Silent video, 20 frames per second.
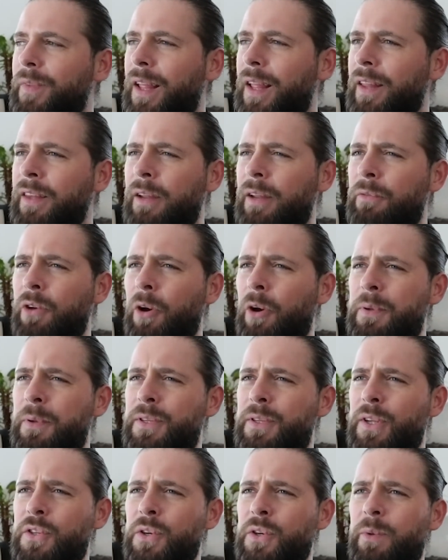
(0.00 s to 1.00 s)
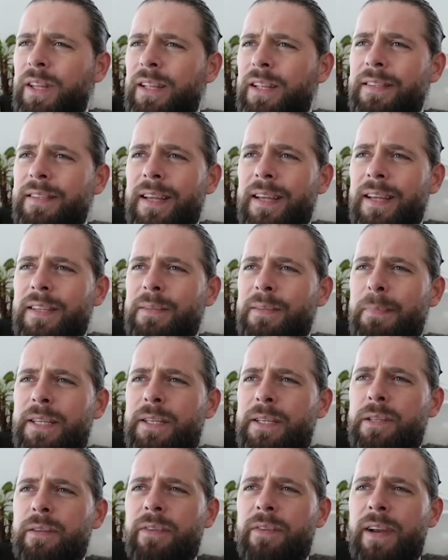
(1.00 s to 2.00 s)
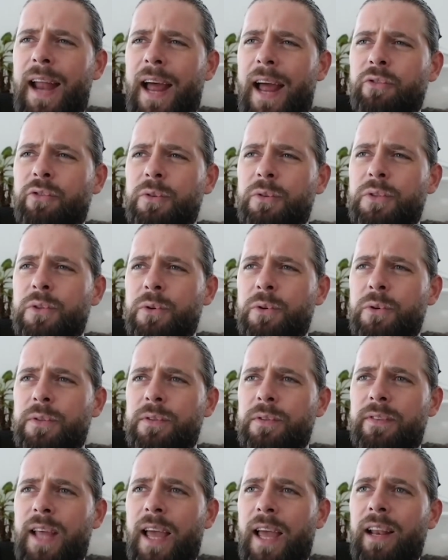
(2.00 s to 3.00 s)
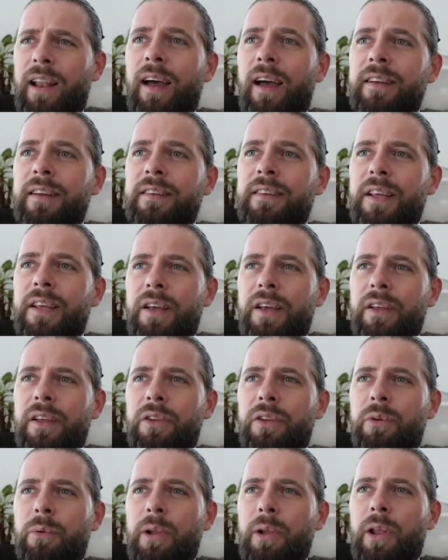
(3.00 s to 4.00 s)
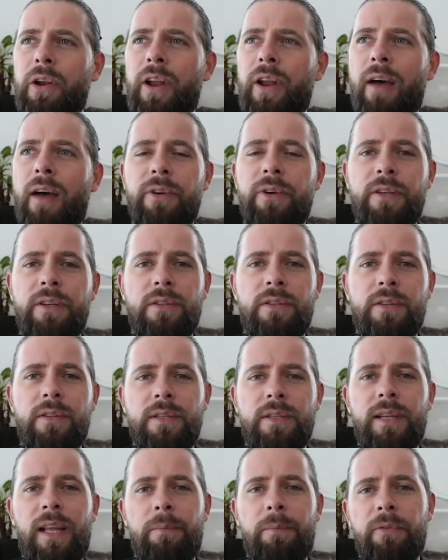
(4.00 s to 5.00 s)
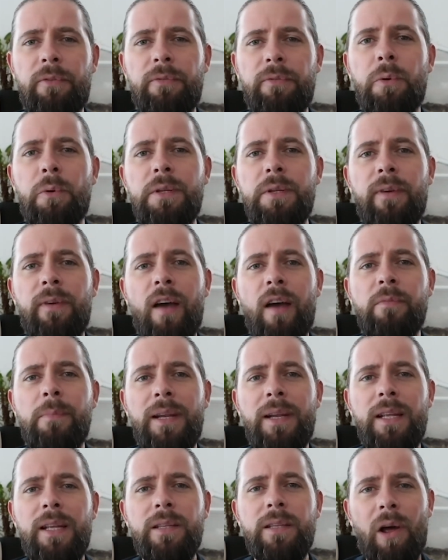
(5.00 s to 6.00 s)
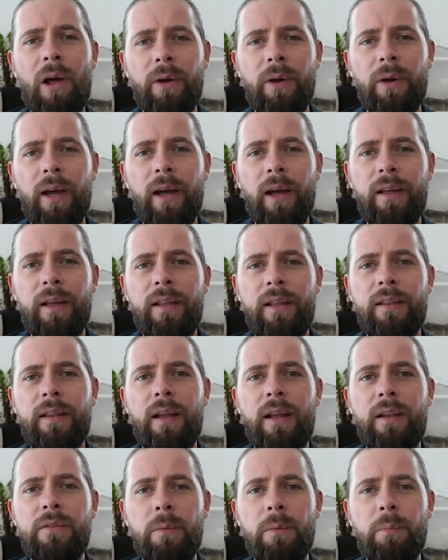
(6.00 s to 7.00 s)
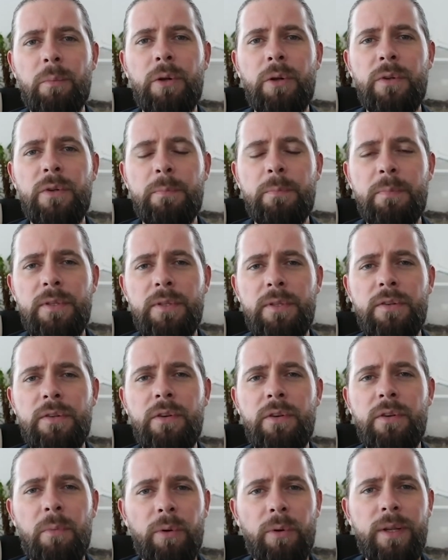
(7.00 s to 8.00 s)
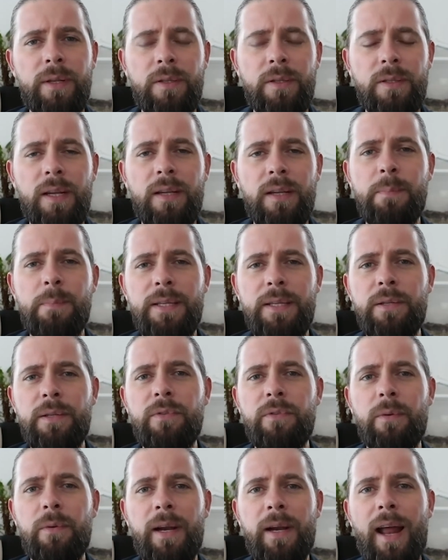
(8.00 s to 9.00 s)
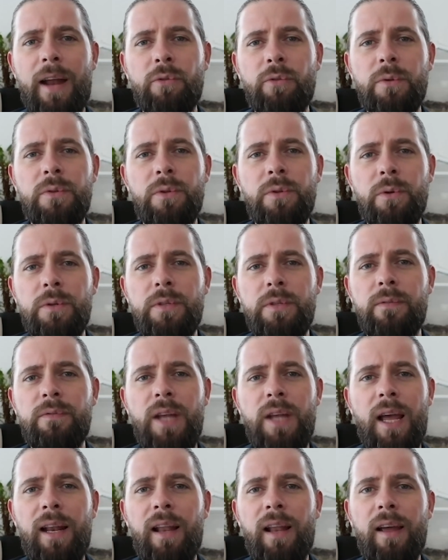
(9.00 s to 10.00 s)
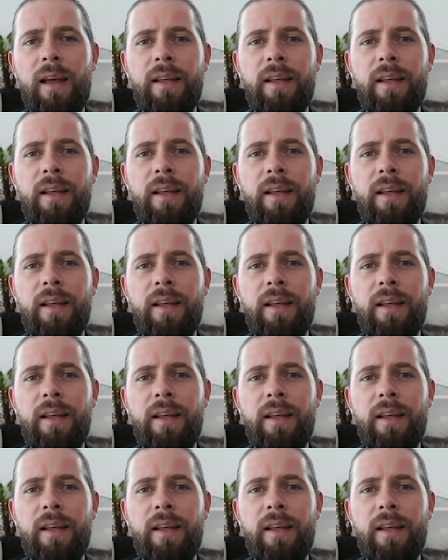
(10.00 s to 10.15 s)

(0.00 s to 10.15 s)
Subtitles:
that if you're positioned within 6 meters of a natural source of daylight, you will on average sleep for 45 minutes longer than someone who is positioned more than 6 meters from a natural source of daylight.